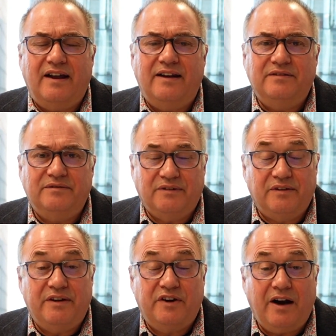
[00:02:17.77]
And well,
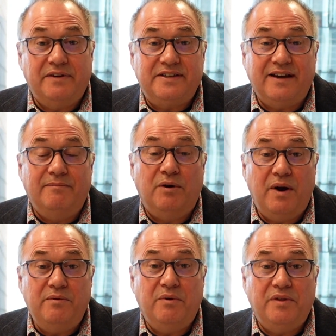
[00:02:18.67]
they've recovered some, but
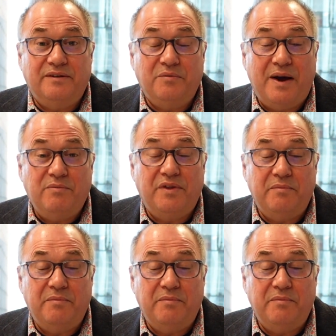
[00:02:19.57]
when will